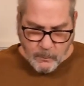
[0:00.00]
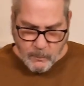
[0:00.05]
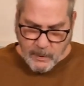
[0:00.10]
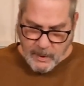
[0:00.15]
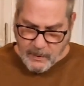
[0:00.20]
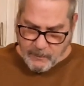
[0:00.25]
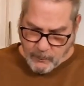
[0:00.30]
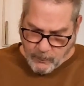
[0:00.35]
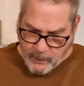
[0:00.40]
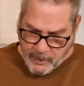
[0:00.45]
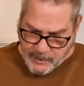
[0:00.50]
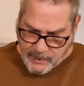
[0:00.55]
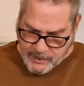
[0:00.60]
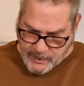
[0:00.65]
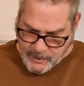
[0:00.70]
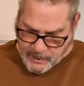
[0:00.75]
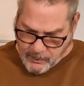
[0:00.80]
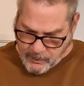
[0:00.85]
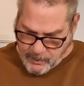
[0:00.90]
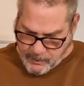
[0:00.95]
We have a ways
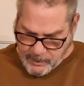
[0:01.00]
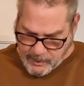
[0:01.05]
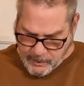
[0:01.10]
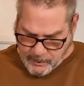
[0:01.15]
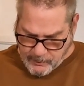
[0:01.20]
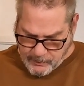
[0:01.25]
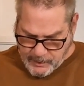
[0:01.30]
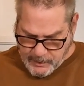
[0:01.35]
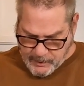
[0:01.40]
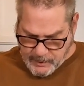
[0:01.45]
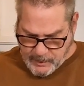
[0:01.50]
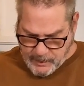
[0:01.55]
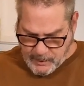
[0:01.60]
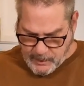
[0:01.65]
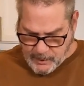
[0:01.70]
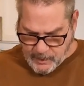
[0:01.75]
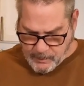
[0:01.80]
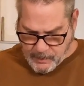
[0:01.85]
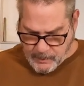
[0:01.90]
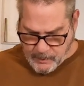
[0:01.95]
to go. I'm going to crank the
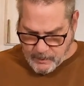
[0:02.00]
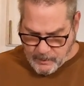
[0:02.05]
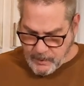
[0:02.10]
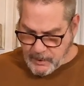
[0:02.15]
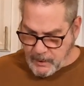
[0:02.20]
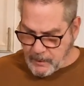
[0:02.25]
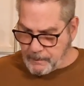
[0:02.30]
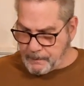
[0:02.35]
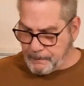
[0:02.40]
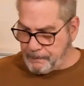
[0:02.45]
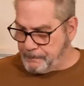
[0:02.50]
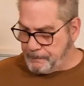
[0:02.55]
heat up a little bit.